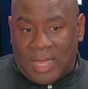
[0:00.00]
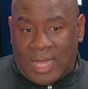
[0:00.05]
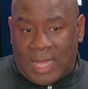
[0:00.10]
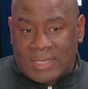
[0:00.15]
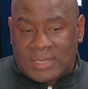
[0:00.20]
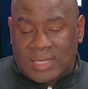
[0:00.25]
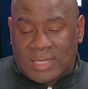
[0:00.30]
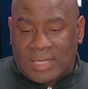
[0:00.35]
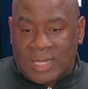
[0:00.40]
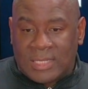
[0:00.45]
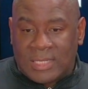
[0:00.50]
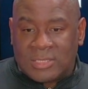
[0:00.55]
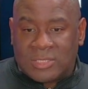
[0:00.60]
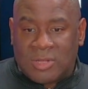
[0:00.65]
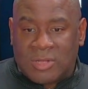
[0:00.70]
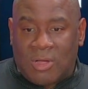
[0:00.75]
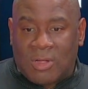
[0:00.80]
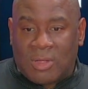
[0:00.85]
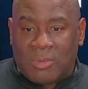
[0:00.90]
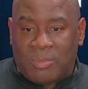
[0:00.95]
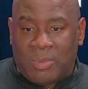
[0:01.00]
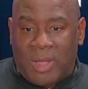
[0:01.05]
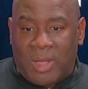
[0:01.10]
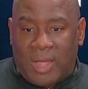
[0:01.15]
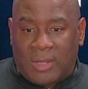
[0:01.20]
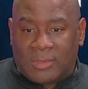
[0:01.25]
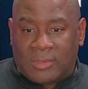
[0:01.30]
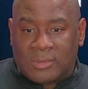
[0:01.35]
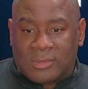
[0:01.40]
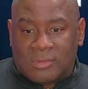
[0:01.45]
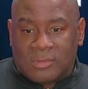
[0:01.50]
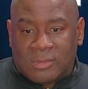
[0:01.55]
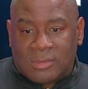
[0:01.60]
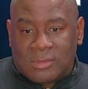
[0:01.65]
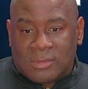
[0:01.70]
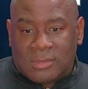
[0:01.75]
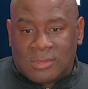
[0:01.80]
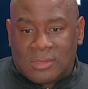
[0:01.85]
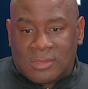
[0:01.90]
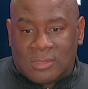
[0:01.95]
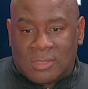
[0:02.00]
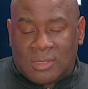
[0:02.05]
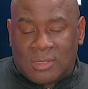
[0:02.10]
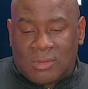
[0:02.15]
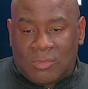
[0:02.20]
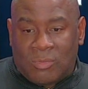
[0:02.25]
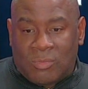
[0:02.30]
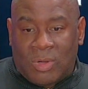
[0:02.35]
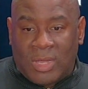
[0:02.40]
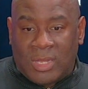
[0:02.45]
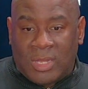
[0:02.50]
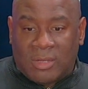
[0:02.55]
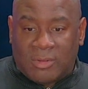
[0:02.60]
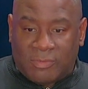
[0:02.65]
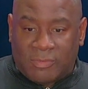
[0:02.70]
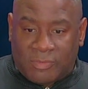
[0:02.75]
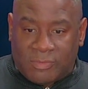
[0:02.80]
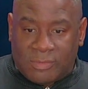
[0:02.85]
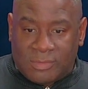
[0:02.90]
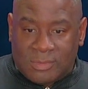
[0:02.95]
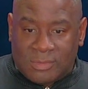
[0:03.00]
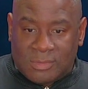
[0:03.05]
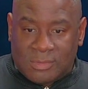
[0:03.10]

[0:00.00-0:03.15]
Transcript: I said, let's talk about what if